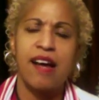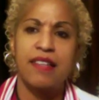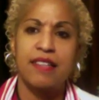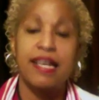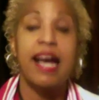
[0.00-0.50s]

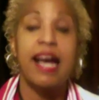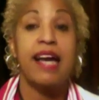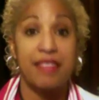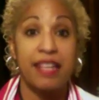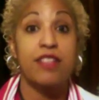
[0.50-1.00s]
I
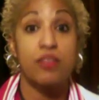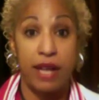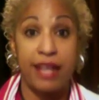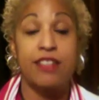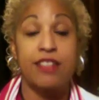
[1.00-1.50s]
think it's
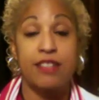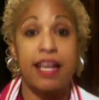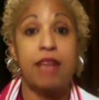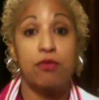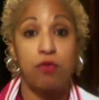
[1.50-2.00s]
right. It's the day
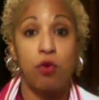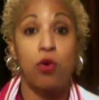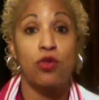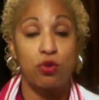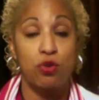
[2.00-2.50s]
before the
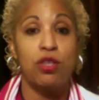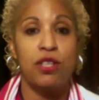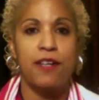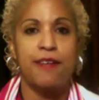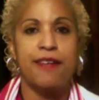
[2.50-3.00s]
new
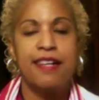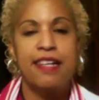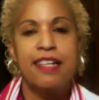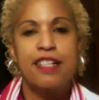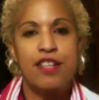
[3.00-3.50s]
year.
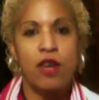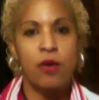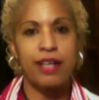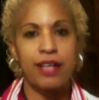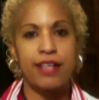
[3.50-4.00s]
So
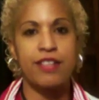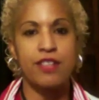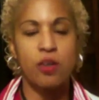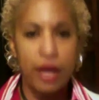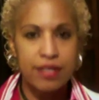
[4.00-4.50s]
it is a
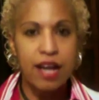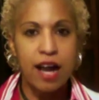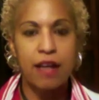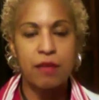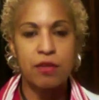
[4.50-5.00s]
great
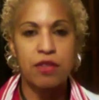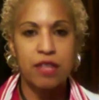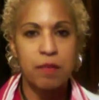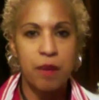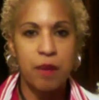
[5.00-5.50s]
time to think
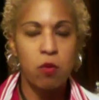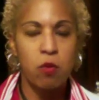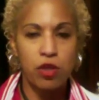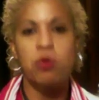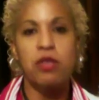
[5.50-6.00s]
about
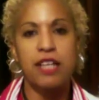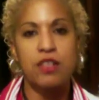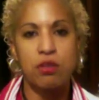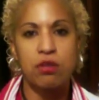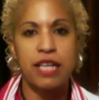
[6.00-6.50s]
what you would like to
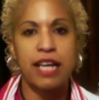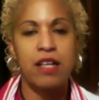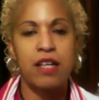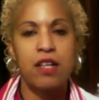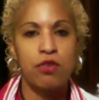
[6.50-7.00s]
create
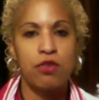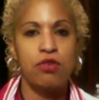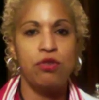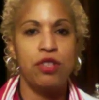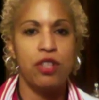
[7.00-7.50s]
for the new
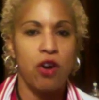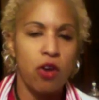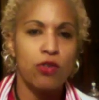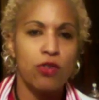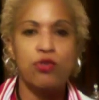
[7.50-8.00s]
year, all
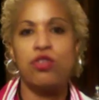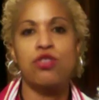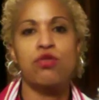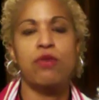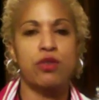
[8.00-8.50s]
those New Year's
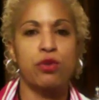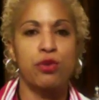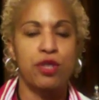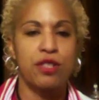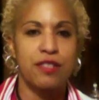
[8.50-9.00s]

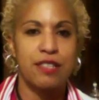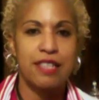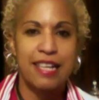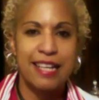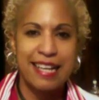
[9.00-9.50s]
resolutions,
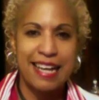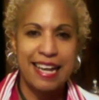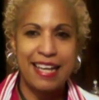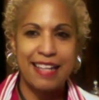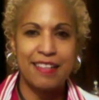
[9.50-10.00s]

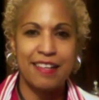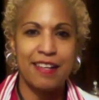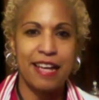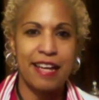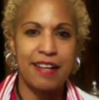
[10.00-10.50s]
and
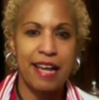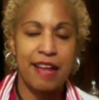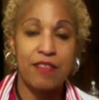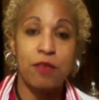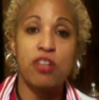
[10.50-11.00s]

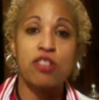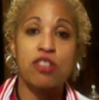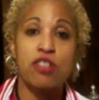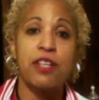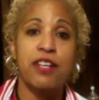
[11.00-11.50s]
the
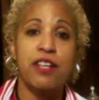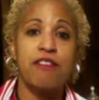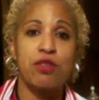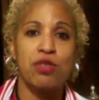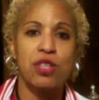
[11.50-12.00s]
prosperity of the
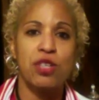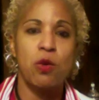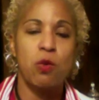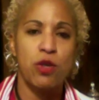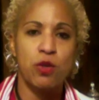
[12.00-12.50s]
new year, and
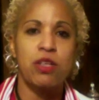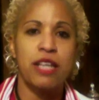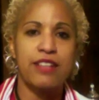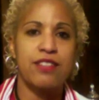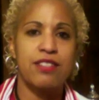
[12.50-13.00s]
you would
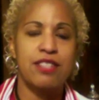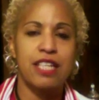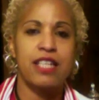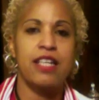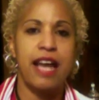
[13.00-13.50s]
like to
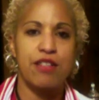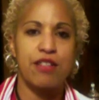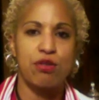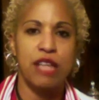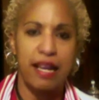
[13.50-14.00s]
see as
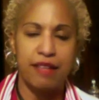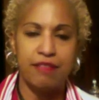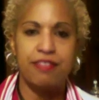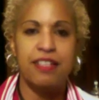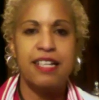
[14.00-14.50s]
your
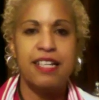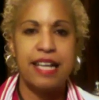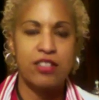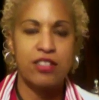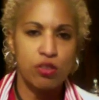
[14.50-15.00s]
life, and
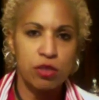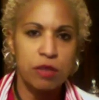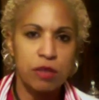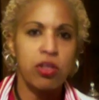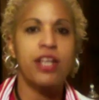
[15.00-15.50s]
start to really
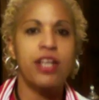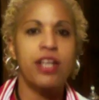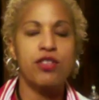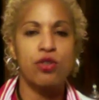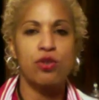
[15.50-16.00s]
plug
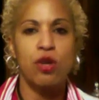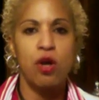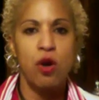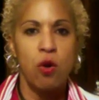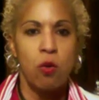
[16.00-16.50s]
into
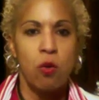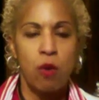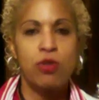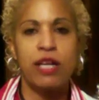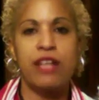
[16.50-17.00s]
what would
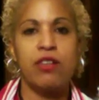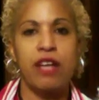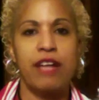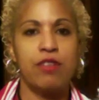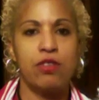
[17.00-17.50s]
you like your
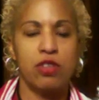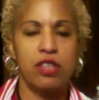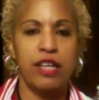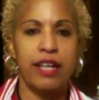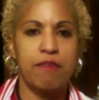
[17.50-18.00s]
life to look
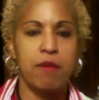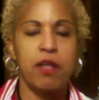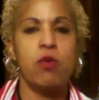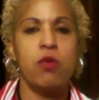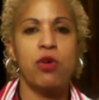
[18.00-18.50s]
like. If money
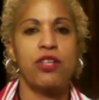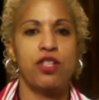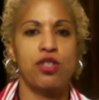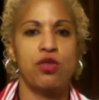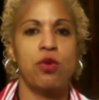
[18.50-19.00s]
weren't an
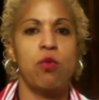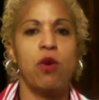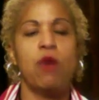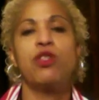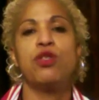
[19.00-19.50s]
issue, what
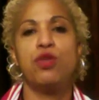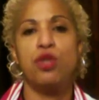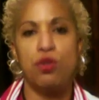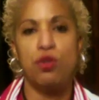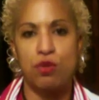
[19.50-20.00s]
would you
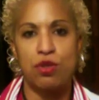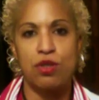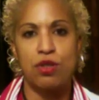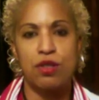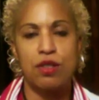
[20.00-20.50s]
choose?
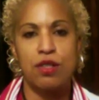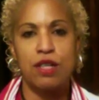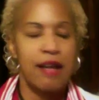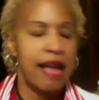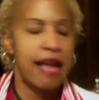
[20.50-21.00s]

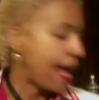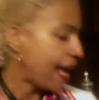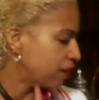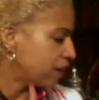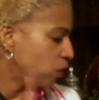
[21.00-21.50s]

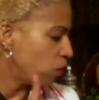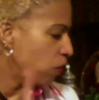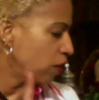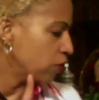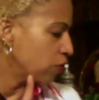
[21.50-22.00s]
And one
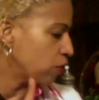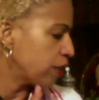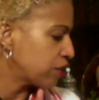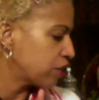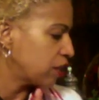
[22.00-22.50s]
other question,